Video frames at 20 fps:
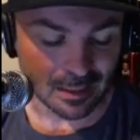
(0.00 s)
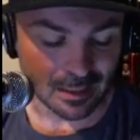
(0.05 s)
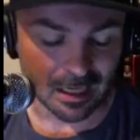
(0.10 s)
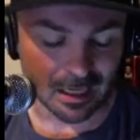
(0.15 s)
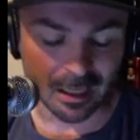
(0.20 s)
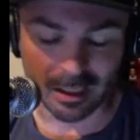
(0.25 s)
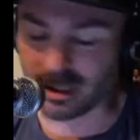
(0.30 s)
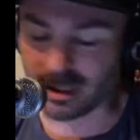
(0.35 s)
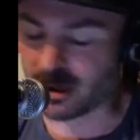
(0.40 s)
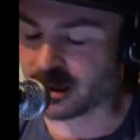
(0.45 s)

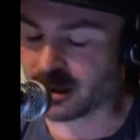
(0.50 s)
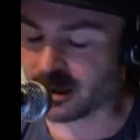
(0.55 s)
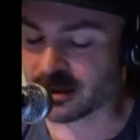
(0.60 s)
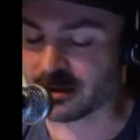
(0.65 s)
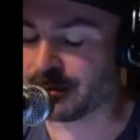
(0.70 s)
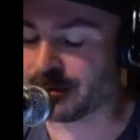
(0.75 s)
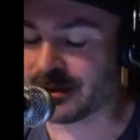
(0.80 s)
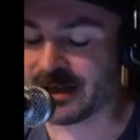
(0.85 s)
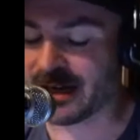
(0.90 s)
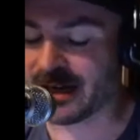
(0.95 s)
a, a
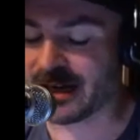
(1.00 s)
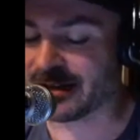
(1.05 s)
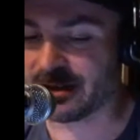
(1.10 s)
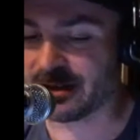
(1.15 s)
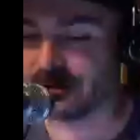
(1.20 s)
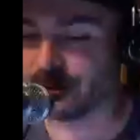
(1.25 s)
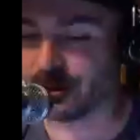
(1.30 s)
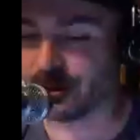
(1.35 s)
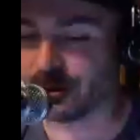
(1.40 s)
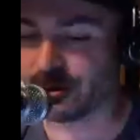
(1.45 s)
complete idea
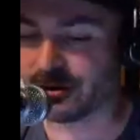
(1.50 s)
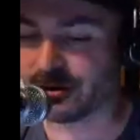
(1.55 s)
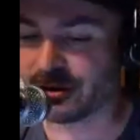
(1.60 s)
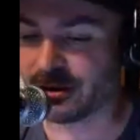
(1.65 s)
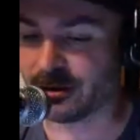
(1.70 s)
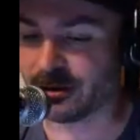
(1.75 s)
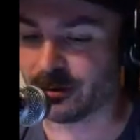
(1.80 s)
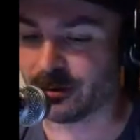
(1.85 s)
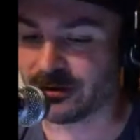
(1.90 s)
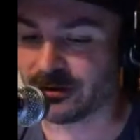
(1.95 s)
of what you're
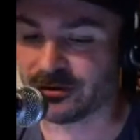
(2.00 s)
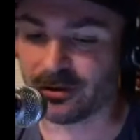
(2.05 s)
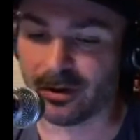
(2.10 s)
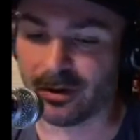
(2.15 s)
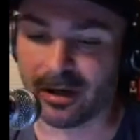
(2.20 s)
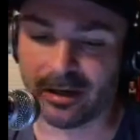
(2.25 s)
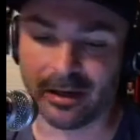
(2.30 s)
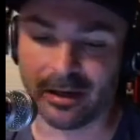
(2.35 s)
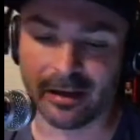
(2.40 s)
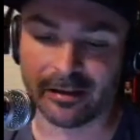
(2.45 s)
dealing with. So
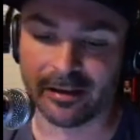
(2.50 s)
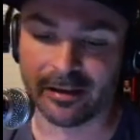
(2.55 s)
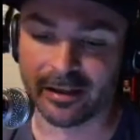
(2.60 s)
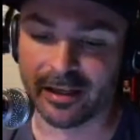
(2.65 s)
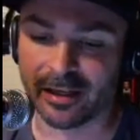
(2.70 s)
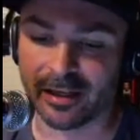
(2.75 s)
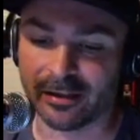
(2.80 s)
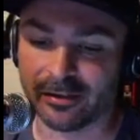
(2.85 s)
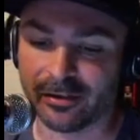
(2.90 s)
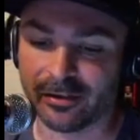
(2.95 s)
I, I
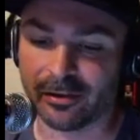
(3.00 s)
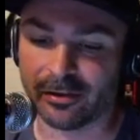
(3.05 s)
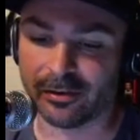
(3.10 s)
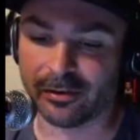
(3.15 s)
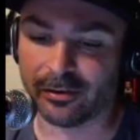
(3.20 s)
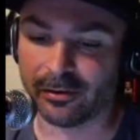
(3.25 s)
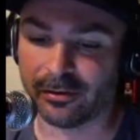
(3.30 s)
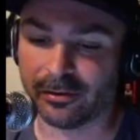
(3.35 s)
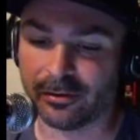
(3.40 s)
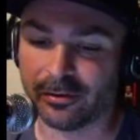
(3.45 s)
again, you,
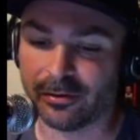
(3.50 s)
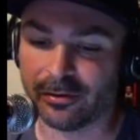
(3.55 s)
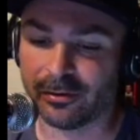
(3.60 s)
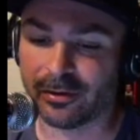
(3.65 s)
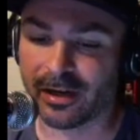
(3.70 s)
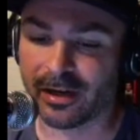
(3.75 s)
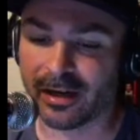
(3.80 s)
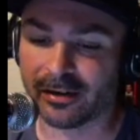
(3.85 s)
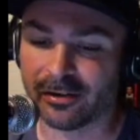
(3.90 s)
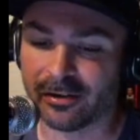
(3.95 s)
you, you,
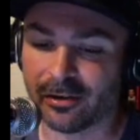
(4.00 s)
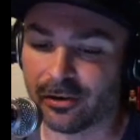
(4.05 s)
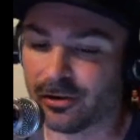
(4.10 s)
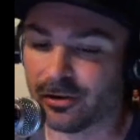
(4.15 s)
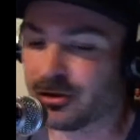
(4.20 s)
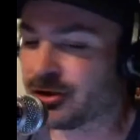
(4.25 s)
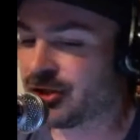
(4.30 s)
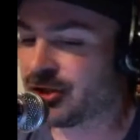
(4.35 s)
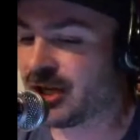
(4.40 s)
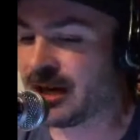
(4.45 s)
got you know you're
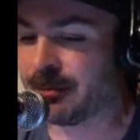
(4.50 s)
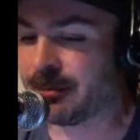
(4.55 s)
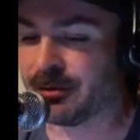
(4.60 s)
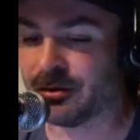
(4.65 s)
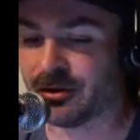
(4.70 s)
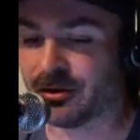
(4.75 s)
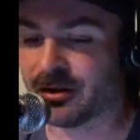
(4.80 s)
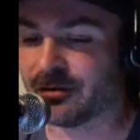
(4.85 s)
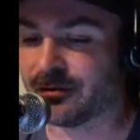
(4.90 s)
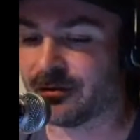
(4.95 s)
the champion,
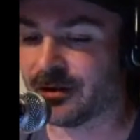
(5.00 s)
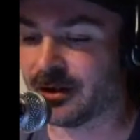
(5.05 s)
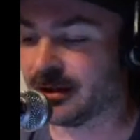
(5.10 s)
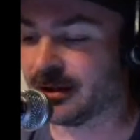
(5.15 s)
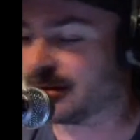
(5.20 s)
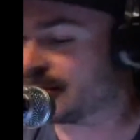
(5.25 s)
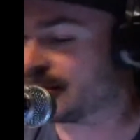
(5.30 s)
you're undefeated,